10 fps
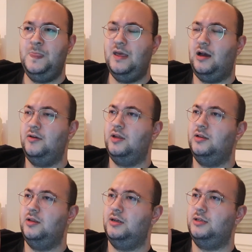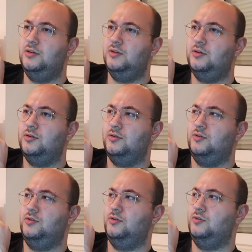Like
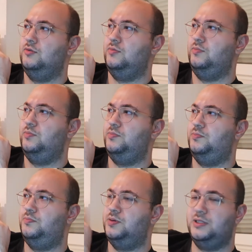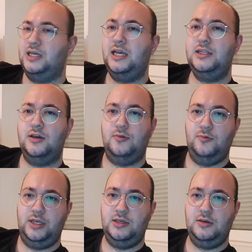the potato
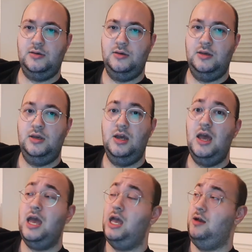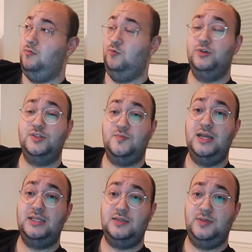week was
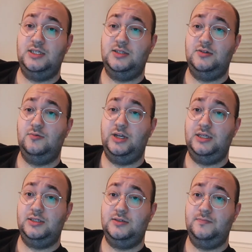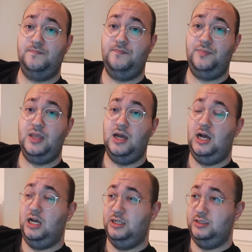meant to be 2 weeks,
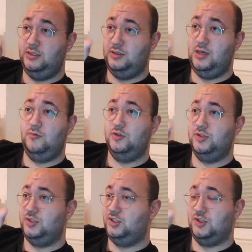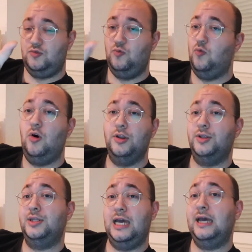and there was just
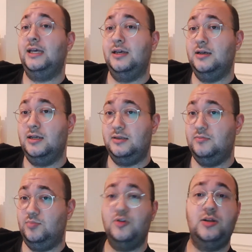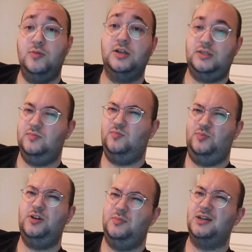one day. Pretty much
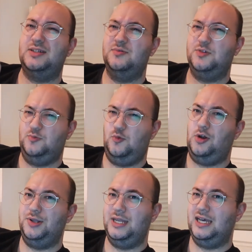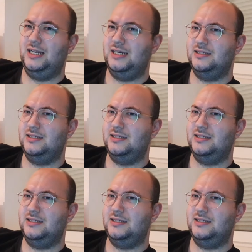it was one day.